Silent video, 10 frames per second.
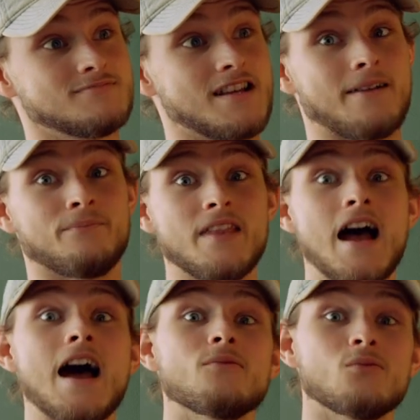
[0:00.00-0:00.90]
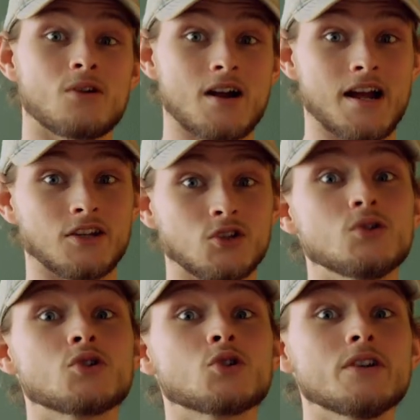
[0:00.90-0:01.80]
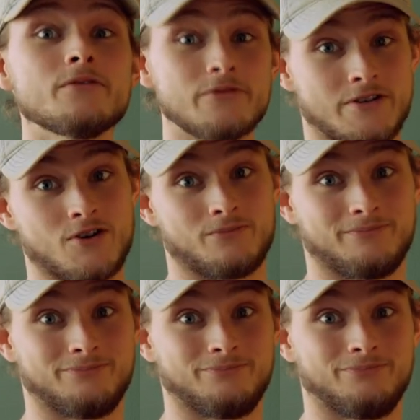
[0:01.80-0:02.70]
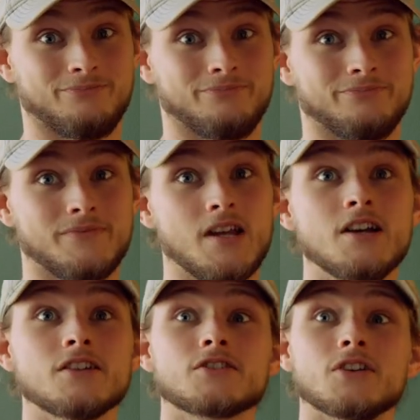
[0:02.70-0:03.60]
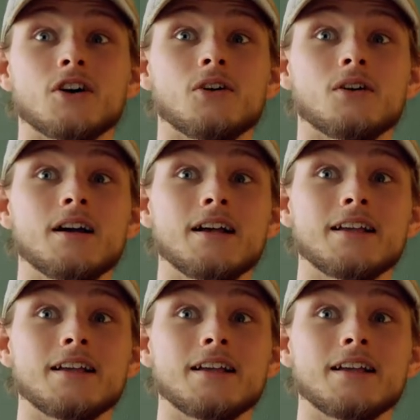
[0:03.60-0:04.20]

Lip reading: that I'm not where I usually film. So